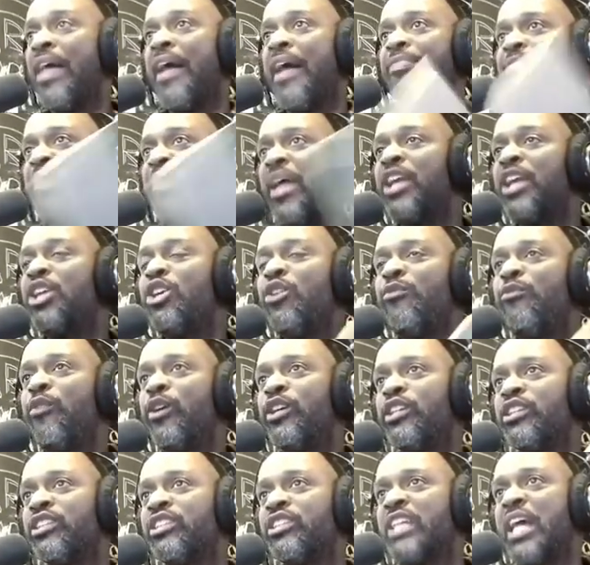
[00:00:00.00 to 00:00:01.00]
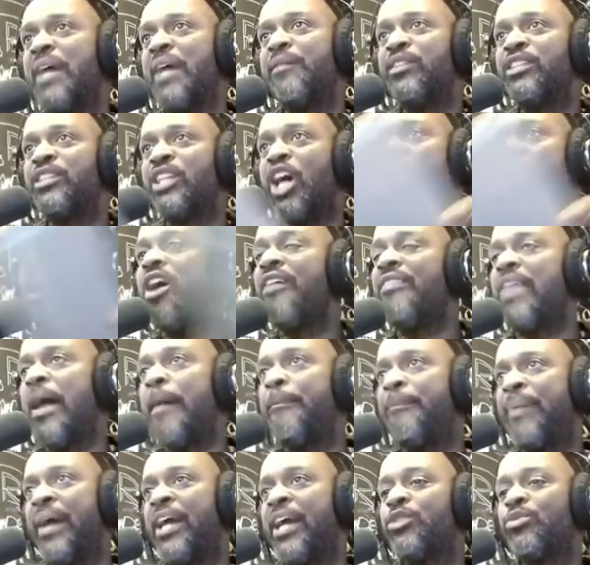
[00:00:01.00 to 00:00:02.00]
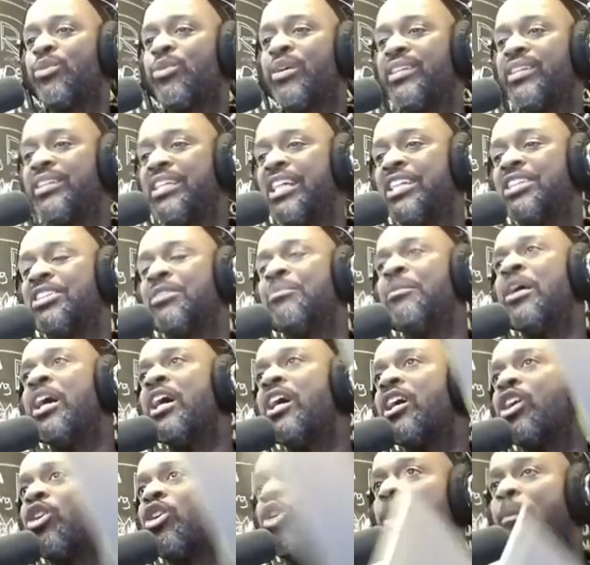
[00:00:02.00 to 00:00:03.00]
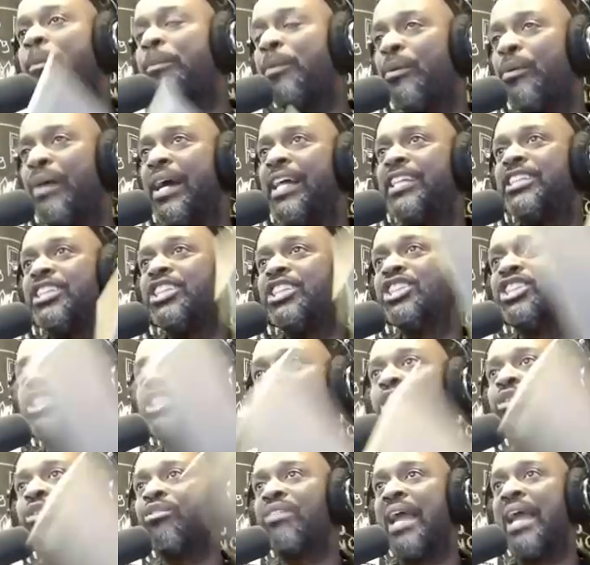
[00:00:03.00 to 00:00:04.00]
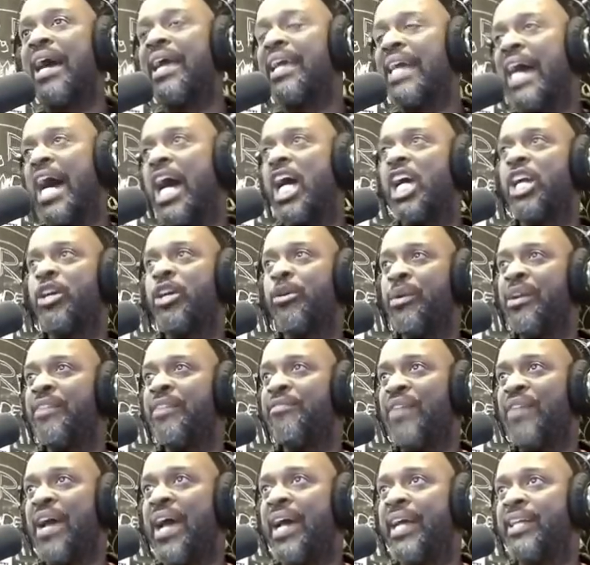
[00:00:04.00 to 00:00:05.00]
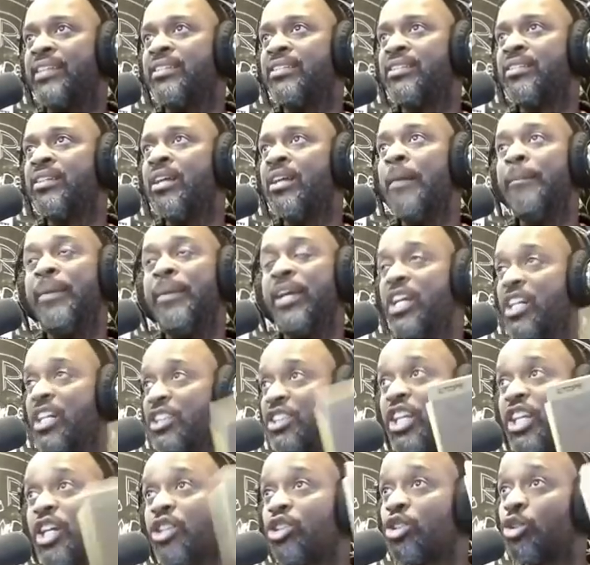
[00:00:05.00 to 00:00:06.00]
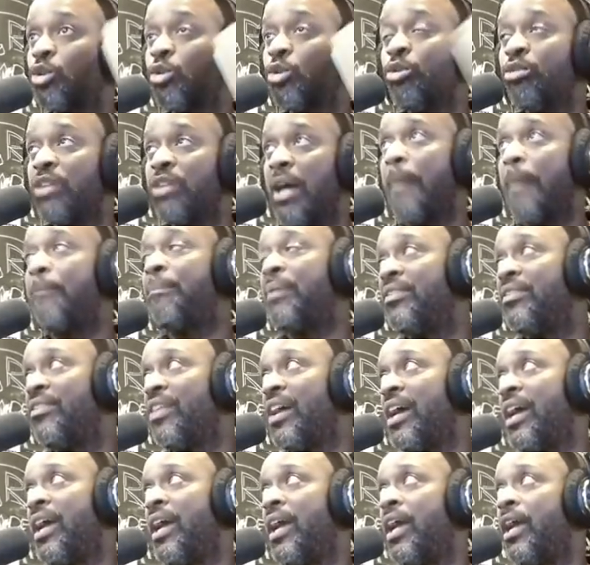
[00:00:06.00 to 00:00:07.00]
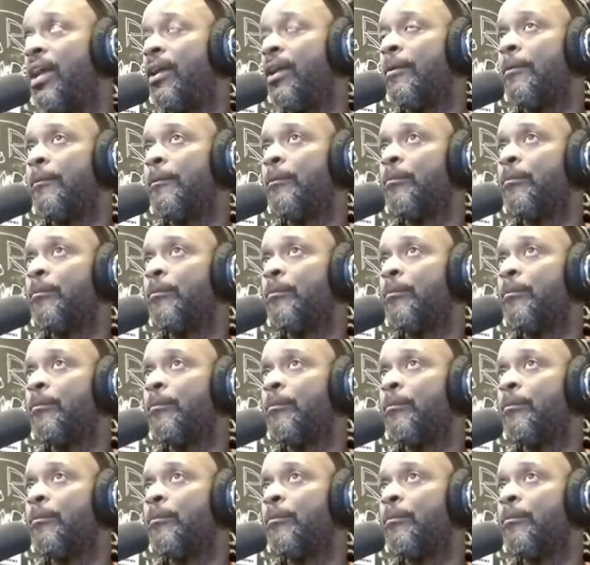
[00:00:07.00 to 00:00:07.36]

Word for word: that, thank you for your service, all that patriotism, corporations don't like hiring vets because they're screwed up in the head.